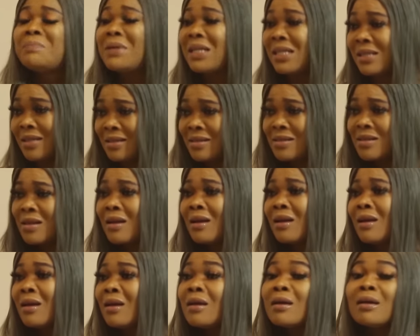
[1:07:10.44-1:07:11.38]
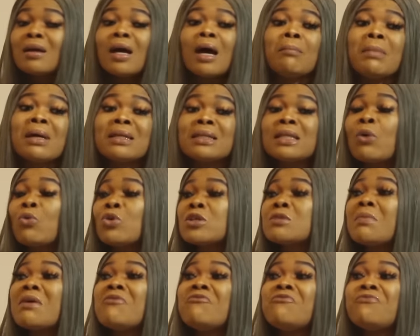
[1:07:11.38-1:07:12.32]
Please, Amanda
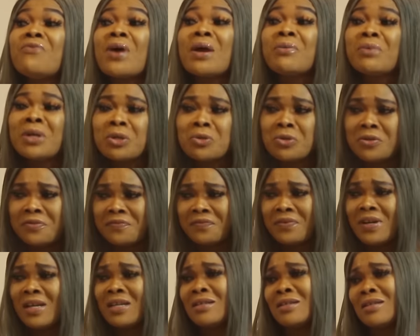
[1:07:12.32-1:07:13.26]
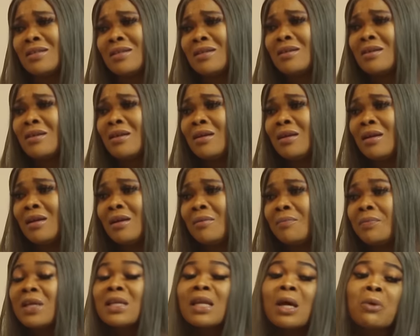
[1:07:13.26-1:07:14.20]
was my very good friend.
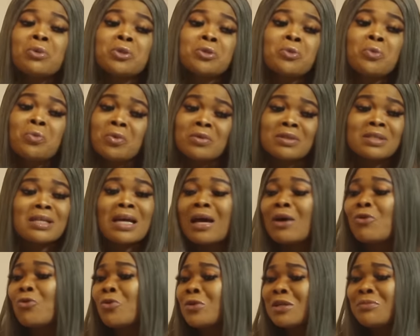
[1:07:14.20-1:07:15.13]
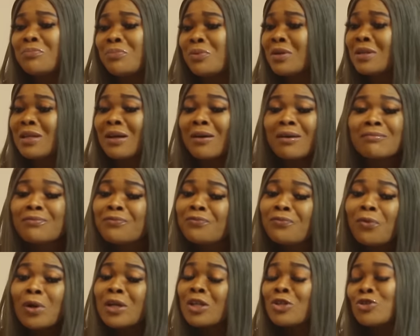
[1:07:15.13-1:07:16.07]
And I wouldn't want her only brother
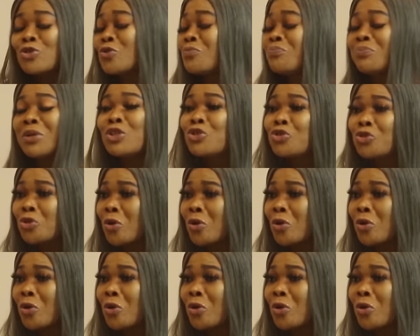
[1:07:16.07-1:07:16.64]
falling into big